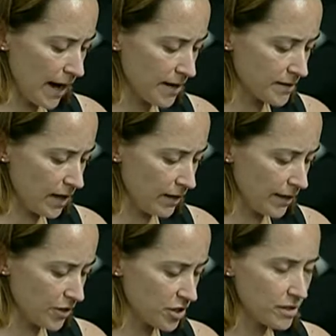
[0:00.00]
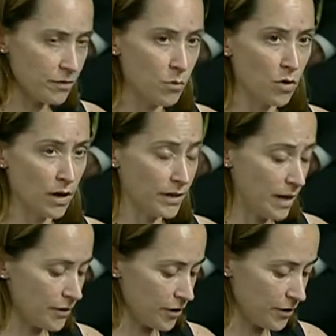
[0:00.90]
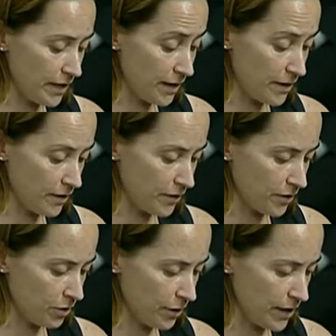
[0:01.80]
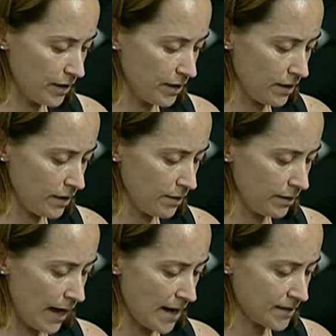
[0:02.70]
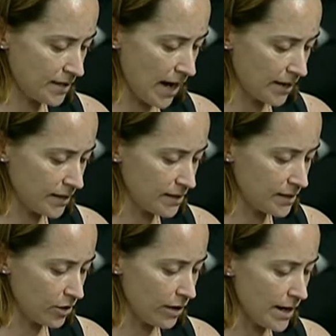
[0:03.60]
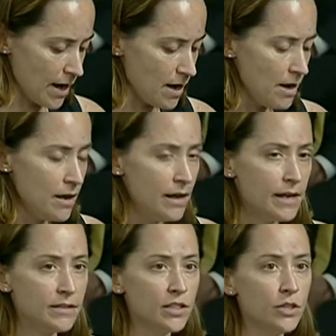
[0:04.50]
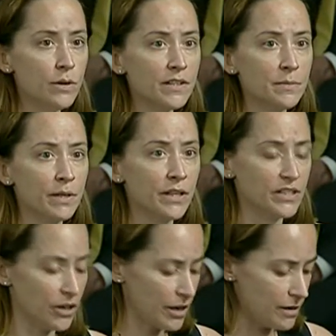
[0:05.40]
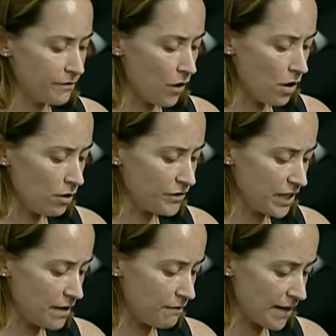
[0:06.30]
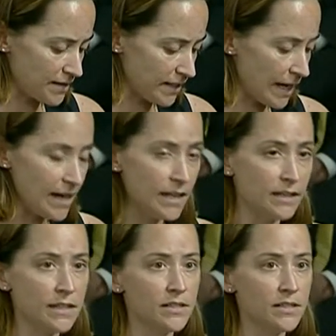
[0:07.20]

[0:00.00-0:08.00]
gas allegations of yet another chlorine gas attack in Syria. Is the U.S. military involved in investigating